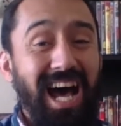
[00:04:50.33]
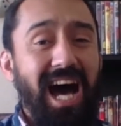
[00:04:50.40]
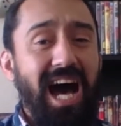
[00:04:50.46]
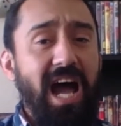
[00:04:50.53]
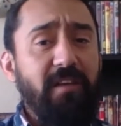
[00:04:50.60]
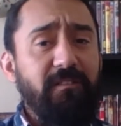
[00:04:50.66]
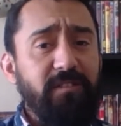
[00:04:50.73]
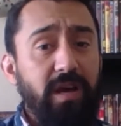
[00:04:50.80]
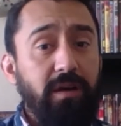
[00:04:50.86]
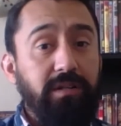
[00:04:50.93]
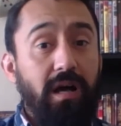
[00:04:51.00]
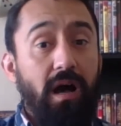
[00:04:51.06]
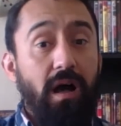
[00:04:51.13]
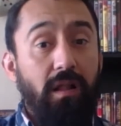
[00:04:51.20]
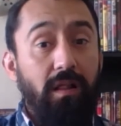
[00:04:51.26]
I found
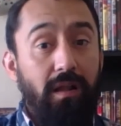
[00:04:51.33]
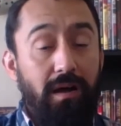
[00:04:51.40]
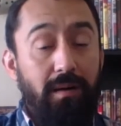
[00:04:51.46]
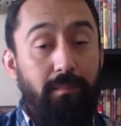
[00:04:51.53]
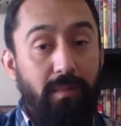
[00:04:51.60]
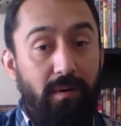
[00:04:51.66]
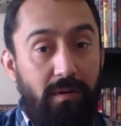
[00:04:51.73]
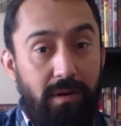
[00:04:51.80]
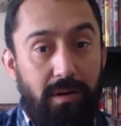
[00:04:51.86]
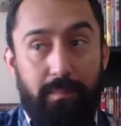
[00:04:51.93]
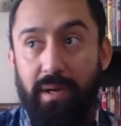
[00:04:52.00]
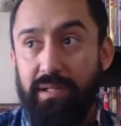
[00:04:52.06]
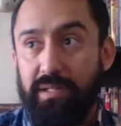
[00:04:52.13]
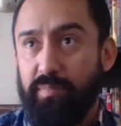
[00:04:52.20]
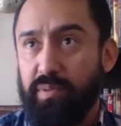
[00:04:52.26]
out a lot more
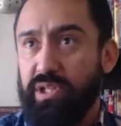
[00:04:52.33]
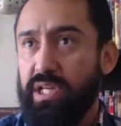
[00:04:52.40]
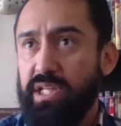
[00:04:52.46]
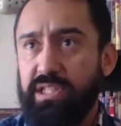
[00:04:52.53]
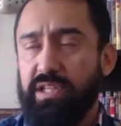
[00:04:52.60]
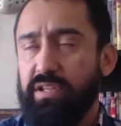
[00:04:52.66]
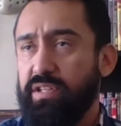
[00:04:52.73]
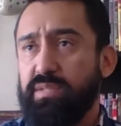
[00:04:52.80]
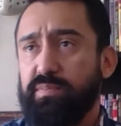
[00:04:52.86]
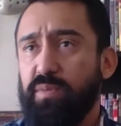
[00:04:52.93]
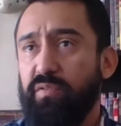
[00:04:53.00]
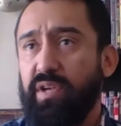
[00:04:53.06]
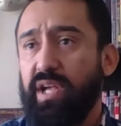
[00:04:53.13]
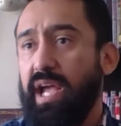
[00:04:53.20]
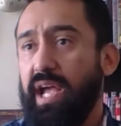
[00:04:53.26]
about the production of this
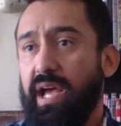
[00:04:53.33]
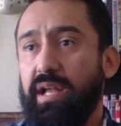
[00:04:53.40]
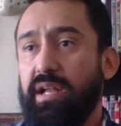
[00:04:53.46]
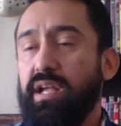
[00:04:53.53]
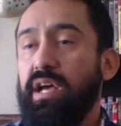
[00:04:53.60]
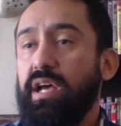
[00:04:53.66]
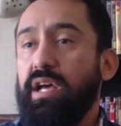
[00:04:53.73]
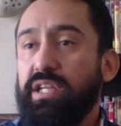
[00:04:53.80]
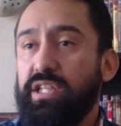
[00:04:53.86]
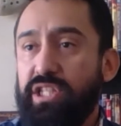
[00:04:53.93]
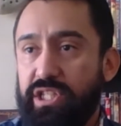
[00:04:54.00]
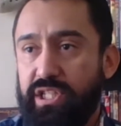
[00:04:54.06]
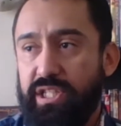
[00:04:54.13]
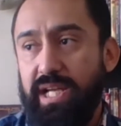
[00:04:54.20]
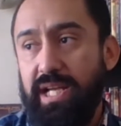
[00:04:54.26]
movie, and
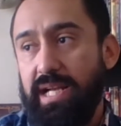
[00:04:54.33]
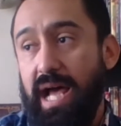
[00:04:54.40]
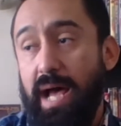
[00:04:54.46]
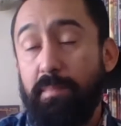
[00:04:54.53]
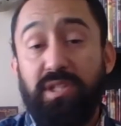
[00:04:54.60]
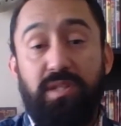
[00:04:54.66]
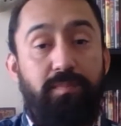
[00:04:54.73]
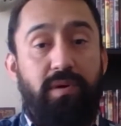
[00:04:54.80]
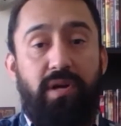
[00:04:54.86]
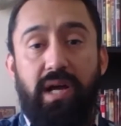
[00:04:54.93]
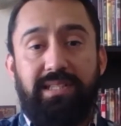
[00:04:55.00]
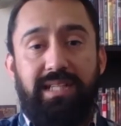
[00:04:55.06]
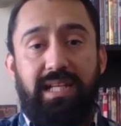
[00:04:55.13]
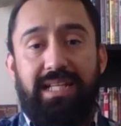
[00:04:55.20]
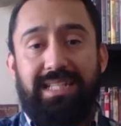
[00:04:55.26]
shit, I'm
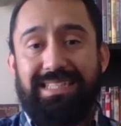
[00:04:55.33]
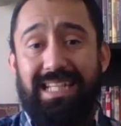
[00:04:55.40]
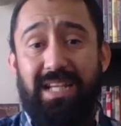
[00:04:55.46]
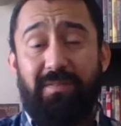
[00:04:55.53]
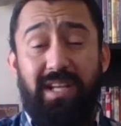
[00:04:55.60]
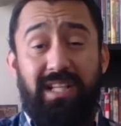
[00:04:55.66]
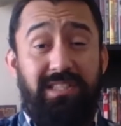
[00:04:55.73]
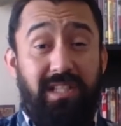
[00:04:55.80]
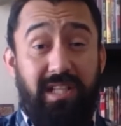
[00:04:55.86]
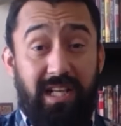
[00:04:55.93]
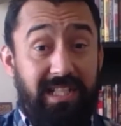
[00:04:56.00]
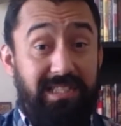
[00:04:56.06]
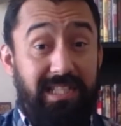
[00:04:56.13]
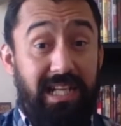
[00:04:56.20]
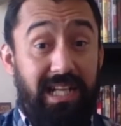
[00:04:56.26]
surprised that it's even as good
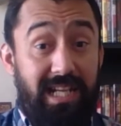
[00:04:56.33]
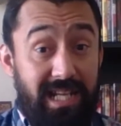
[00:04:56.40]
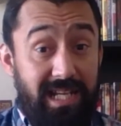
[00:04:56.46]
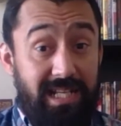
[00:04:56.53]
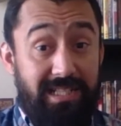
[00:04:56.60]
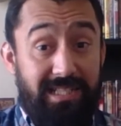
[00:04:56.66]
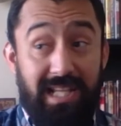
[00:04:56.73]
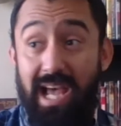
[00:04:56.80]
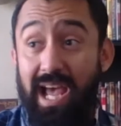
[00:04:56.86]
as it is.